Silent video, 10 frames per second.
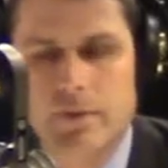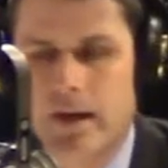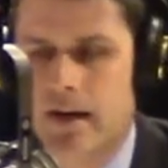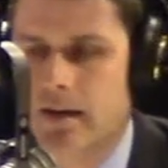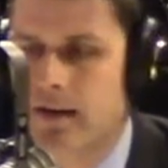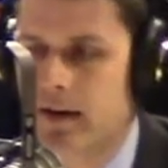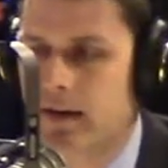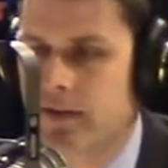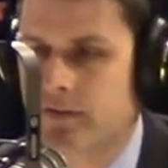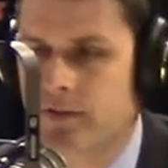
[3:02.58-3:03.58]
Yeah,
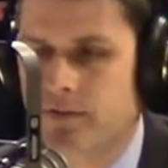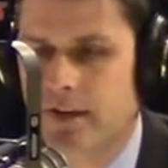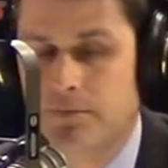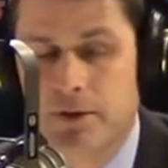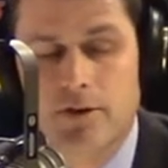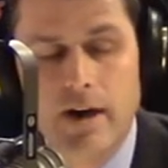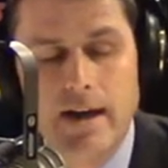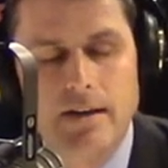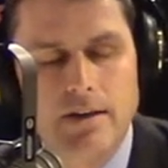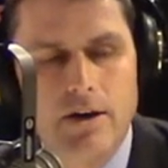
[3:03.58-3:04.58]
uh, it's it's it's been great.